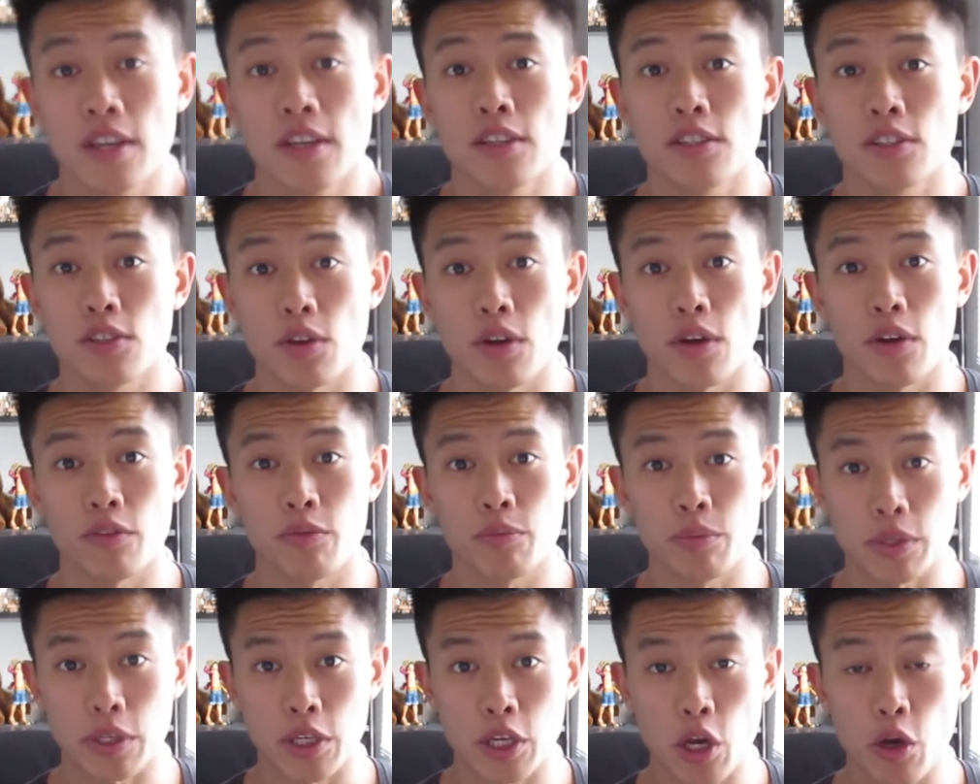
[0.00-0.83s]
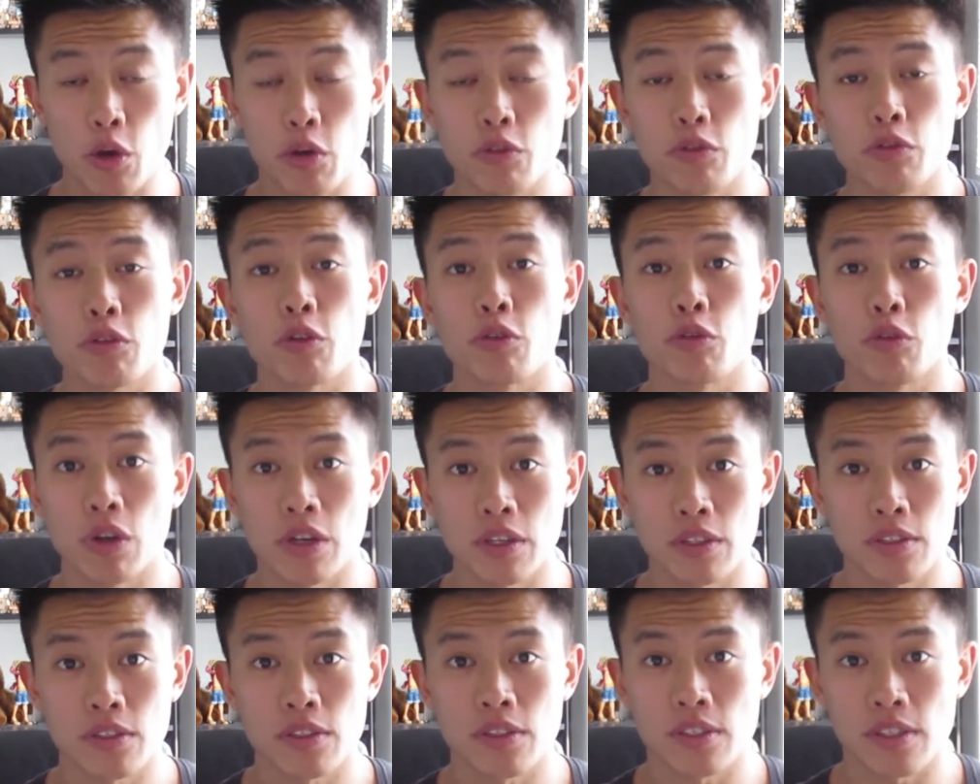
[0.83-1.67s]
So I've been going for
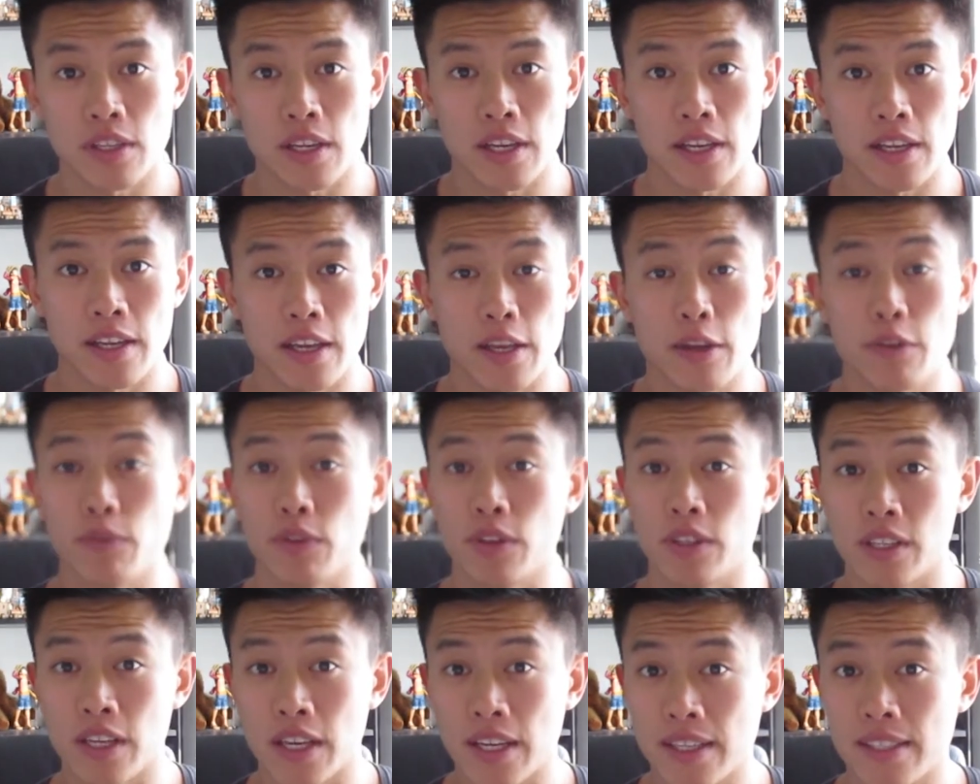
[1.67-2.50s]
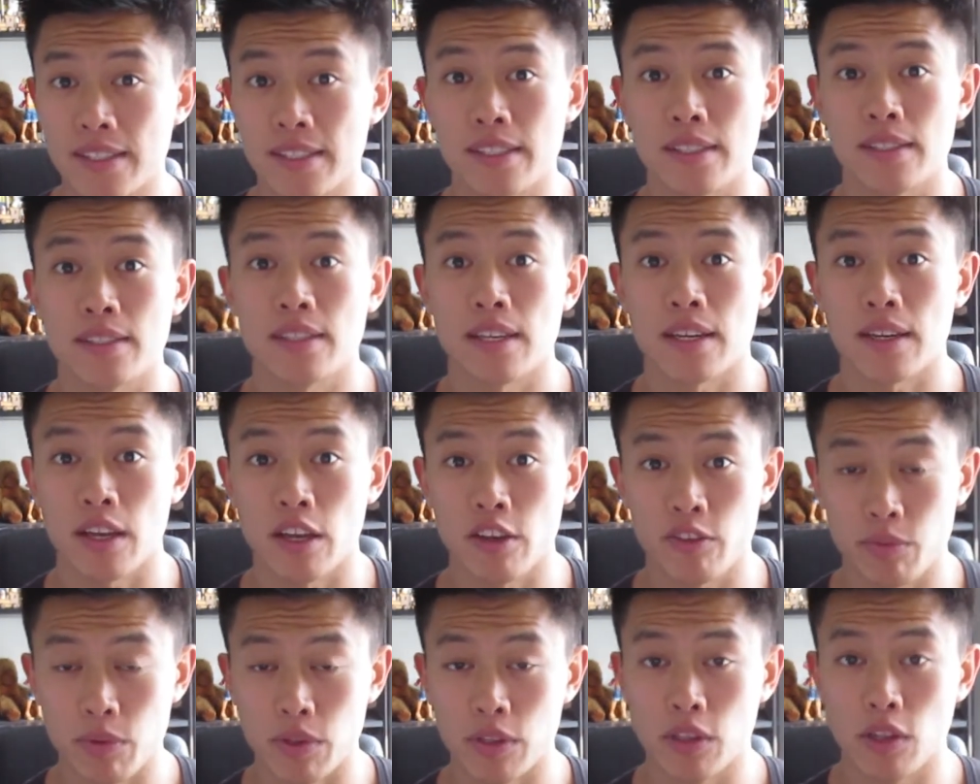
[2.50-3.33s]
runs every day since
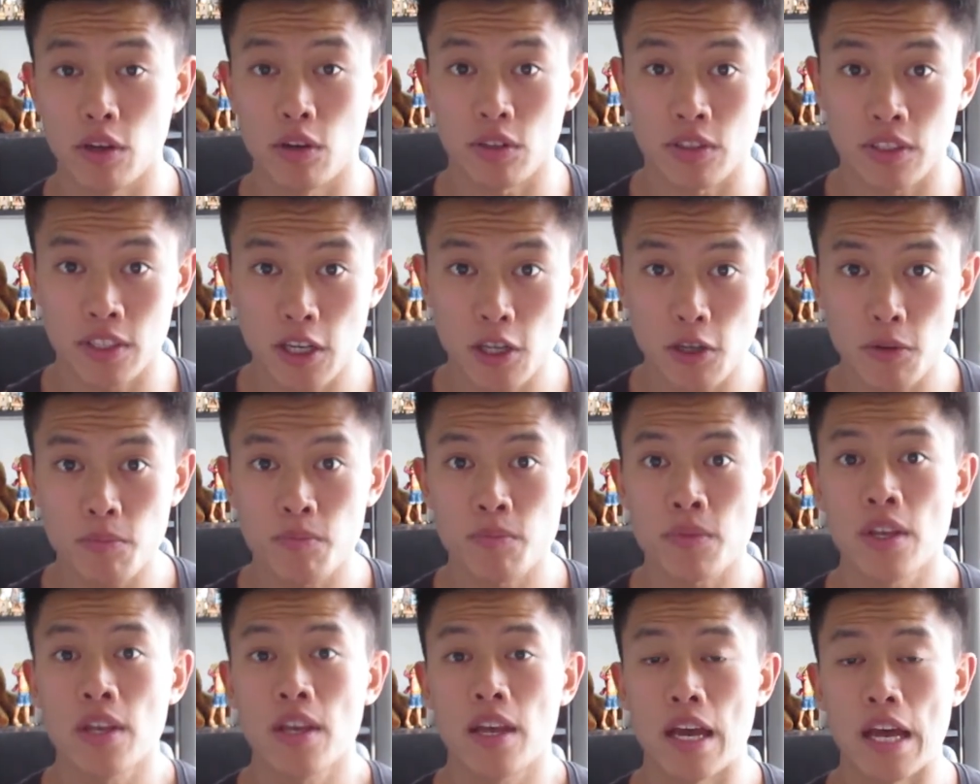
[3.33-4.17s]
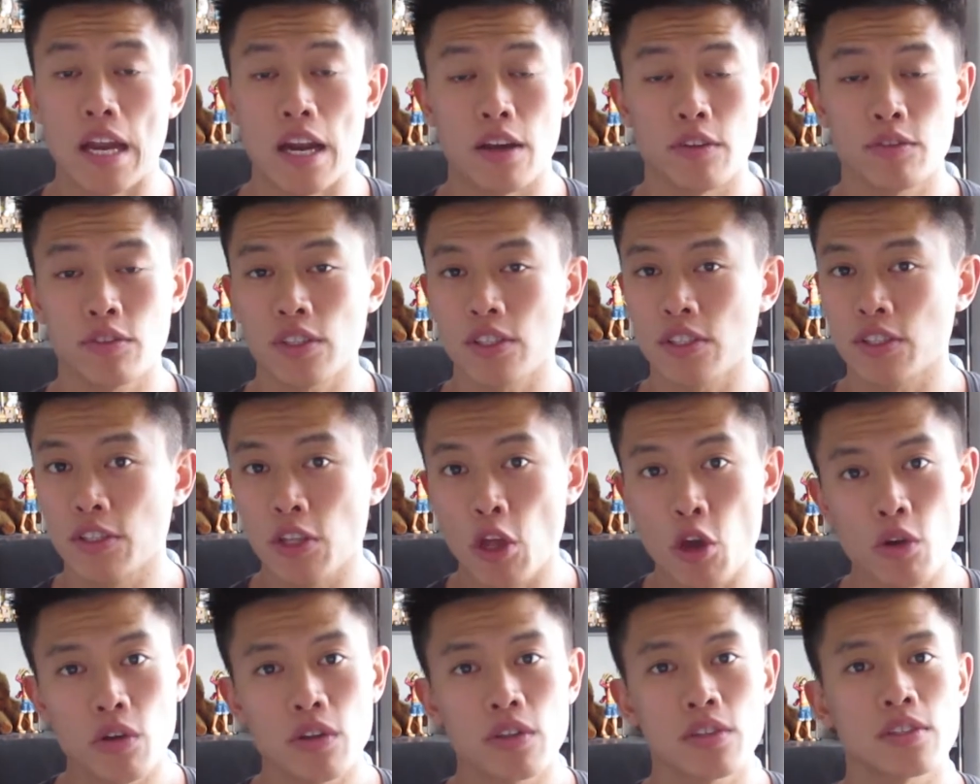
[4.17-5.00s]
I've been locked down, and I've just
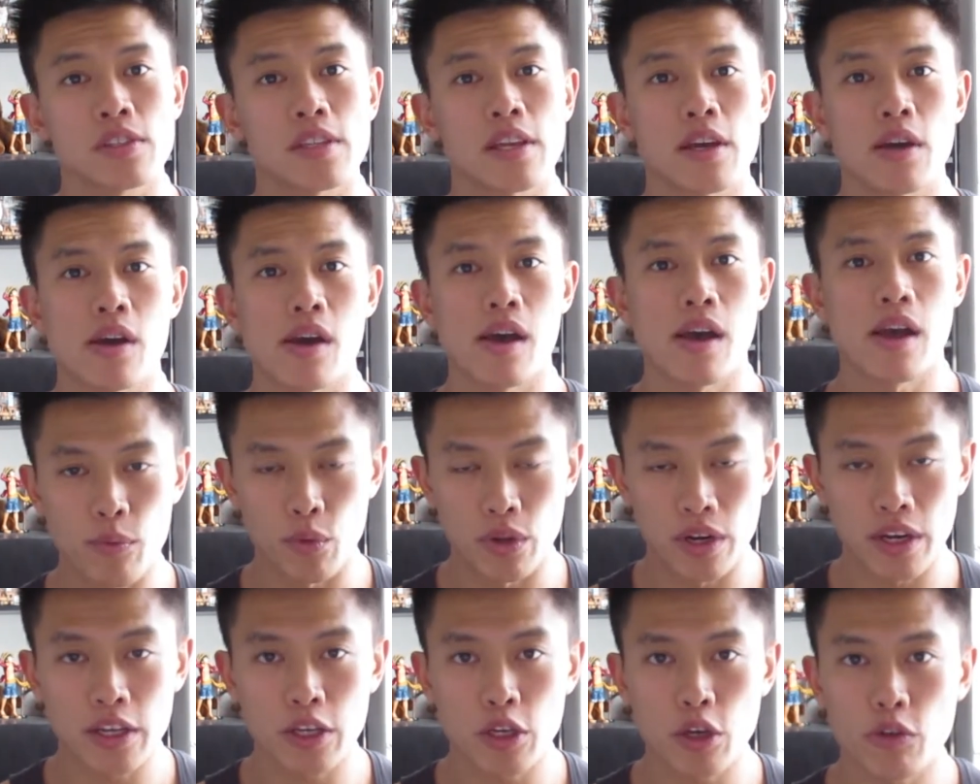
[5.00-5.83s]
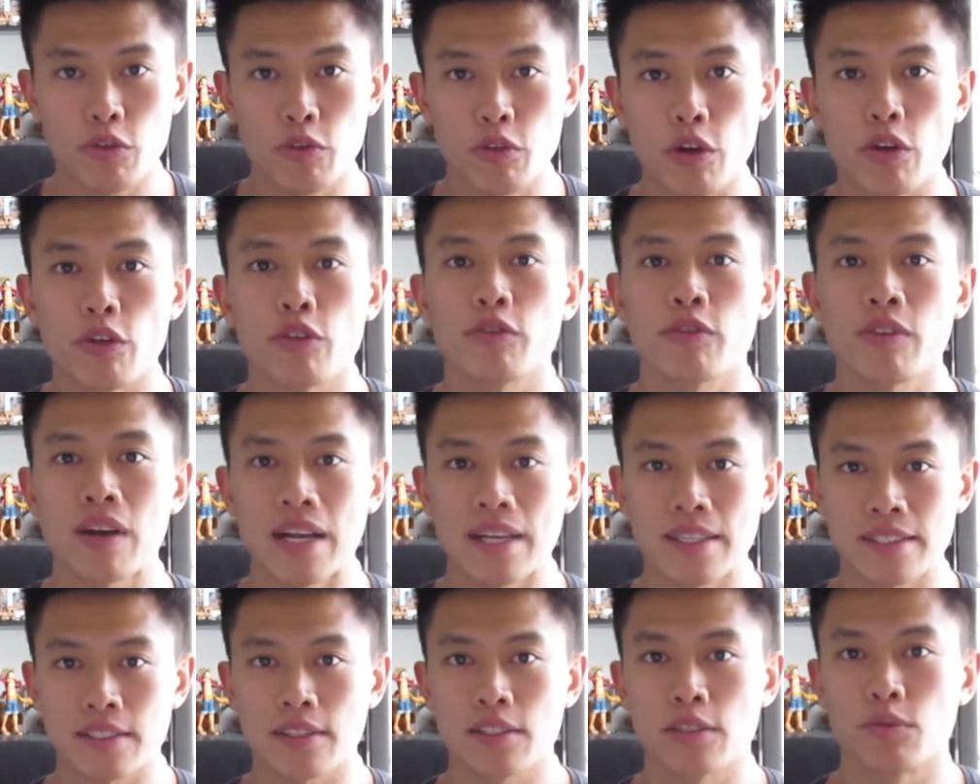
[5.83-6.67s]
noticed that when I go for a
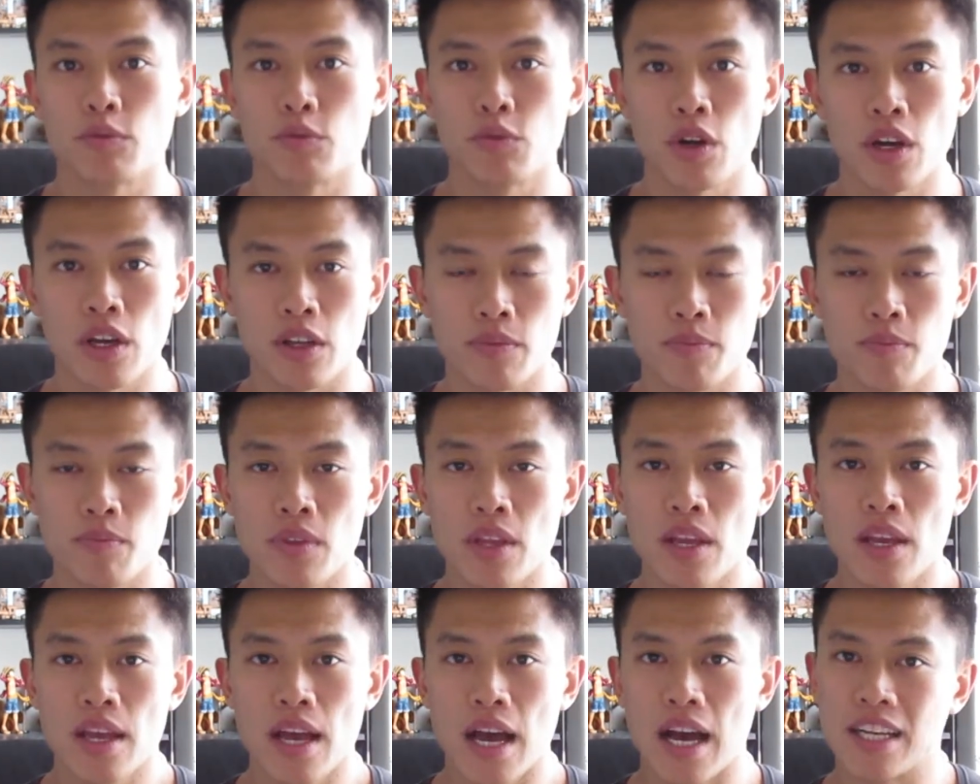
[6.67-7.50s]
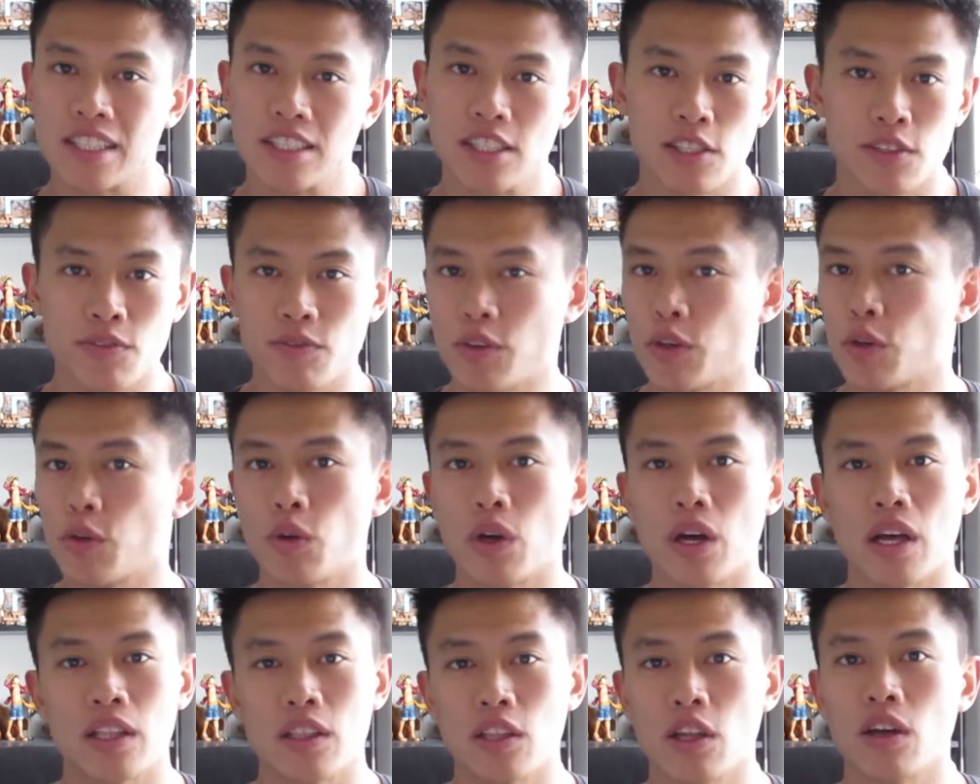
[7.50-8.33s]
fasted run, I just
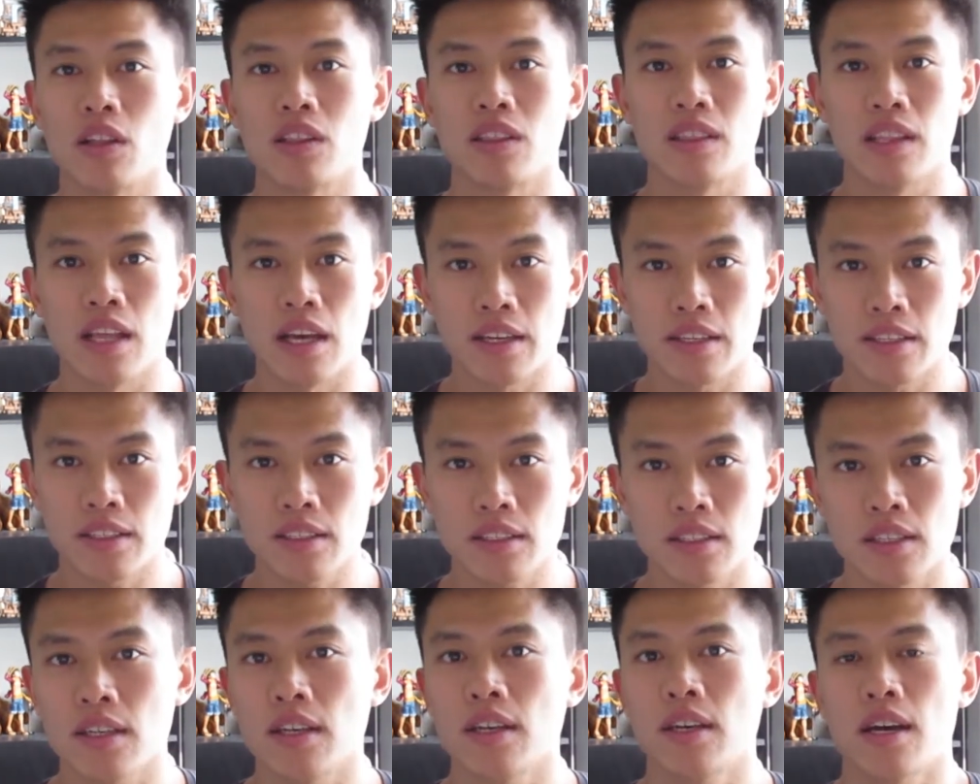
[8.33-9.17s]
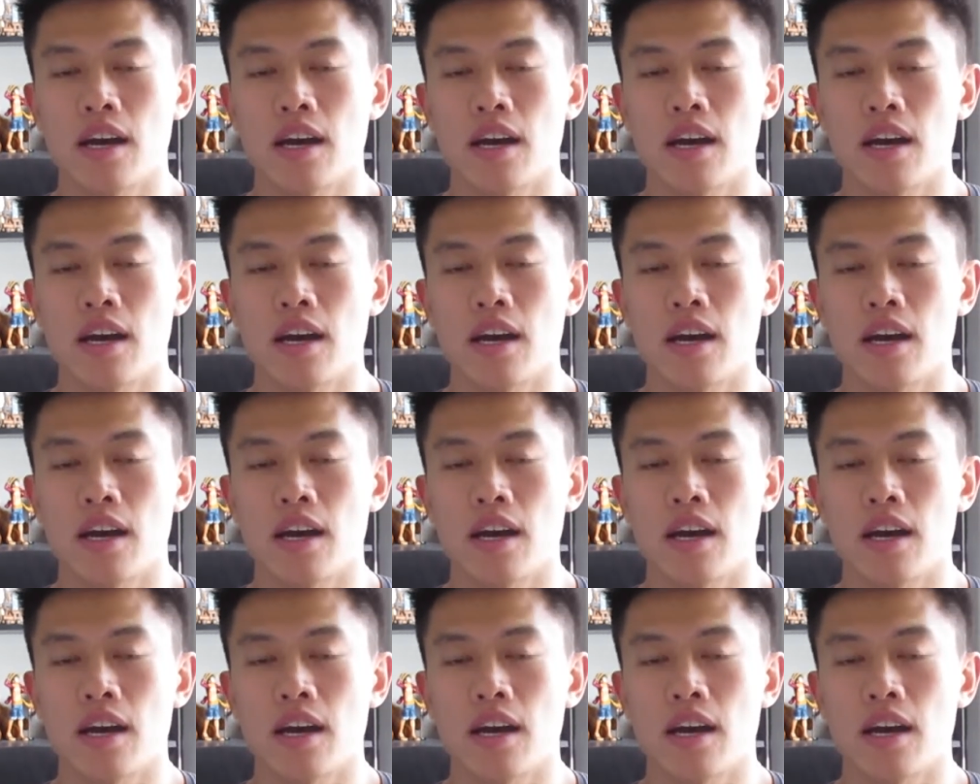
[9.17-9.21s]
feel a lot lighter.